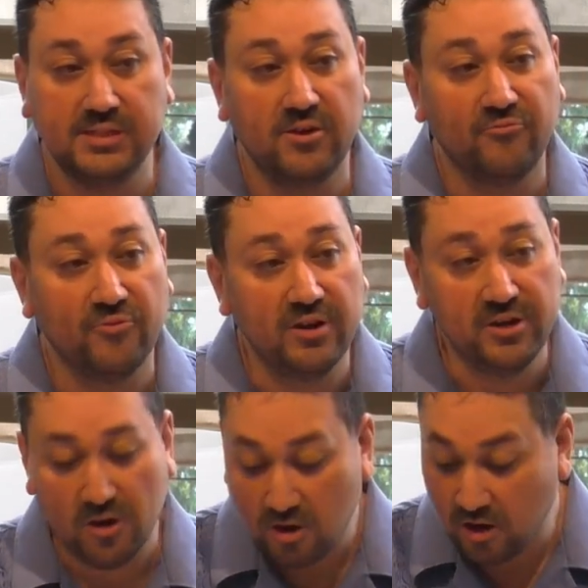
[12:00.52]
in our front
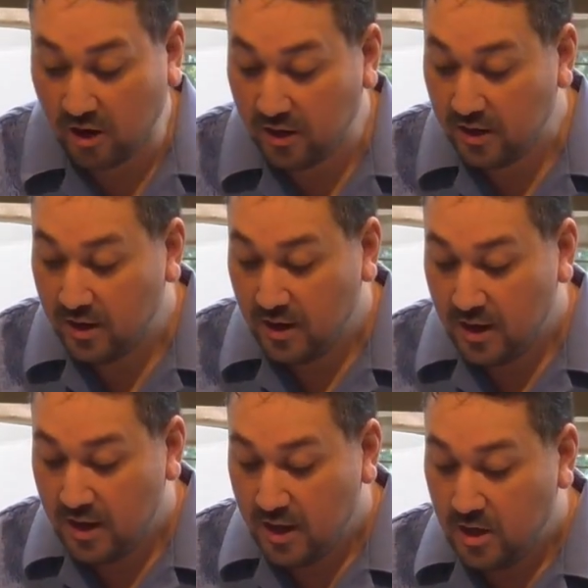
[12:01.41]
yard
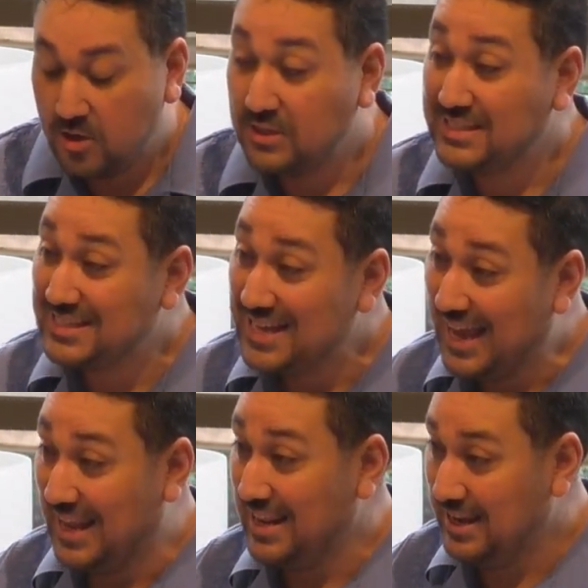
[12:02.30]
looked
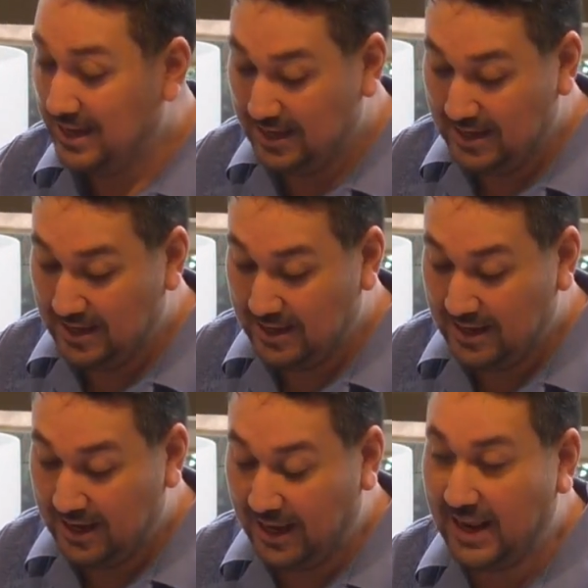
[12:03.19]
dead
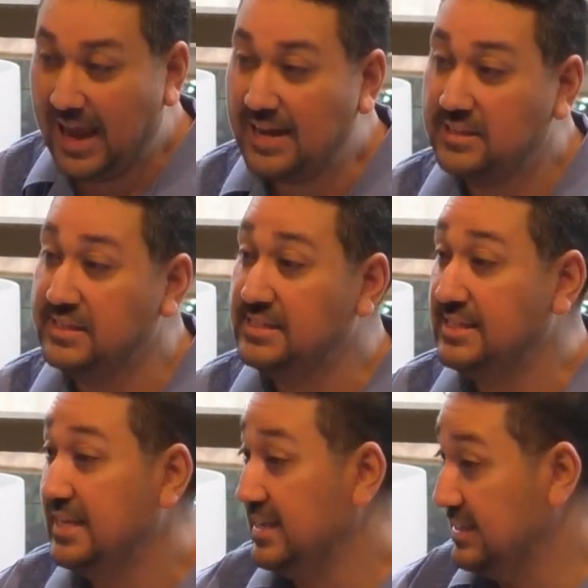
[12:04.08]
and it had a
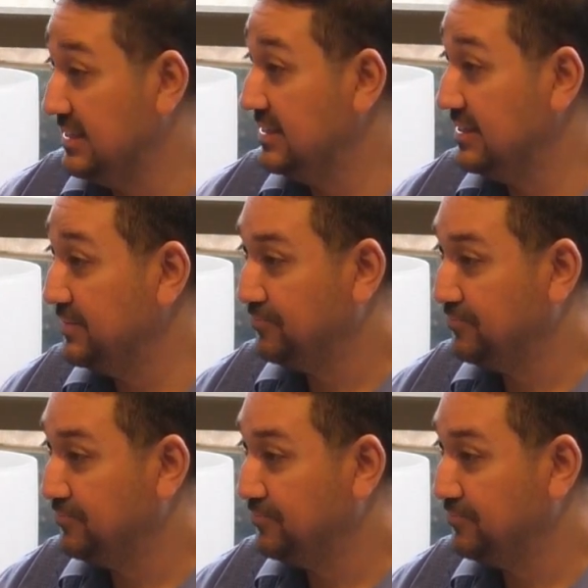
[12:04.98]
disease.